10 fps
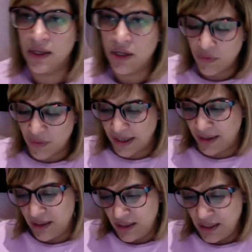Right.
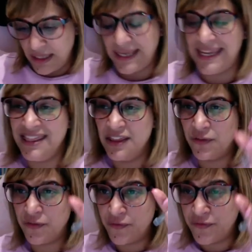In the
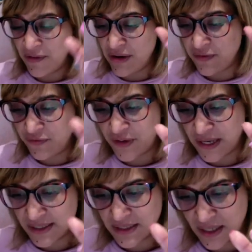very
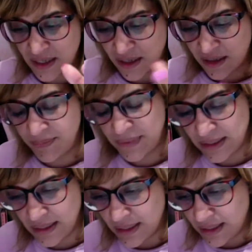first term,
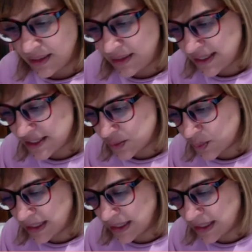this one